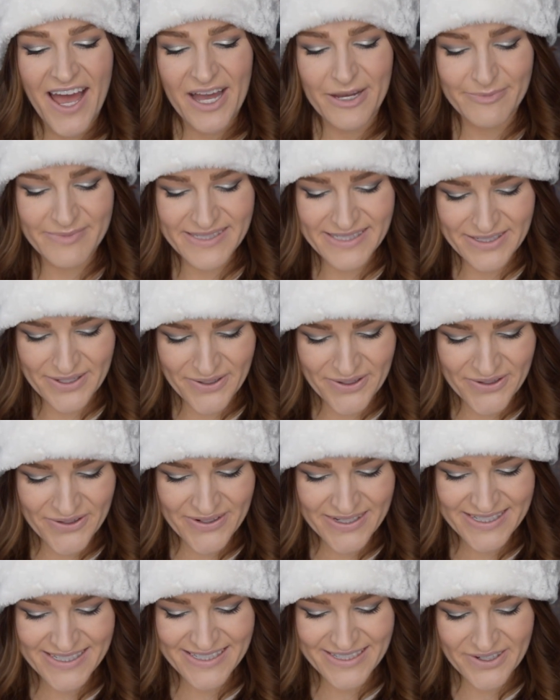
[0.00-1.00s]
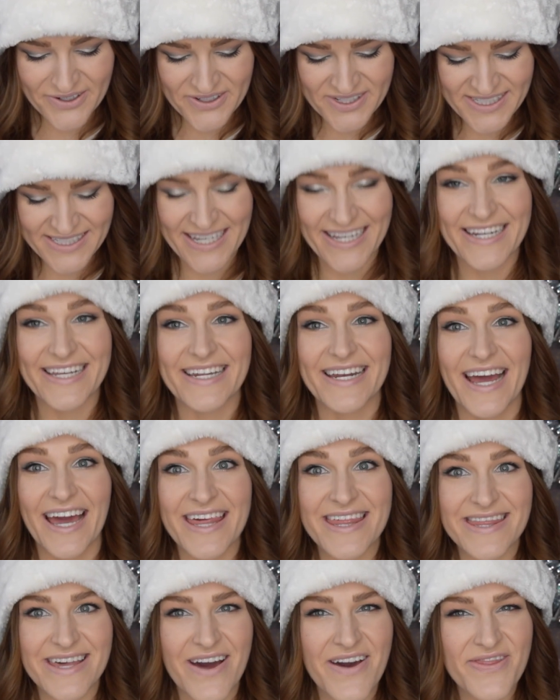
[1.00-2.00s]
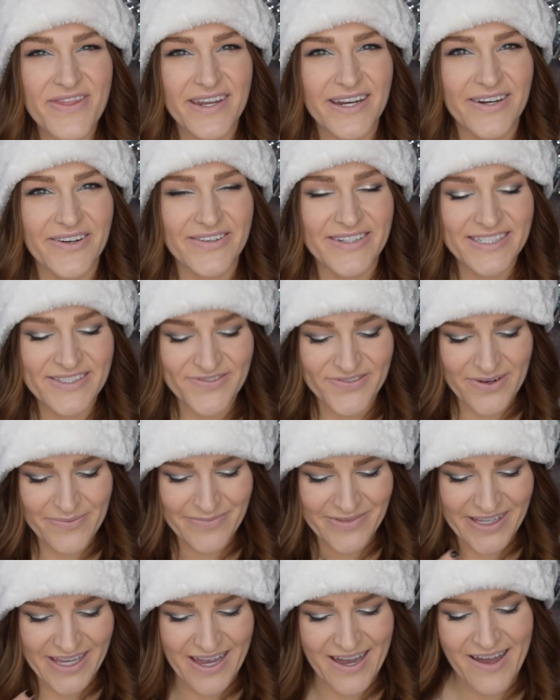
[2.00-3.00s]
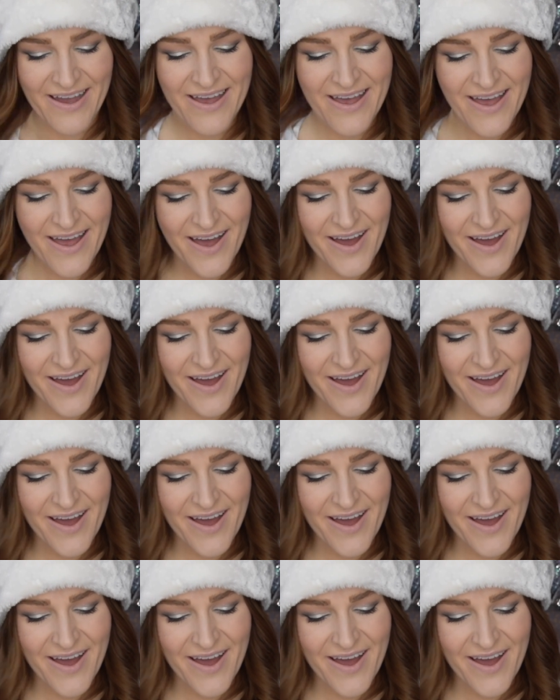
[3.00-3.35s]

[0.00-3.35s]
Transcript: I'm so, so excited. I thought that it was from Leah.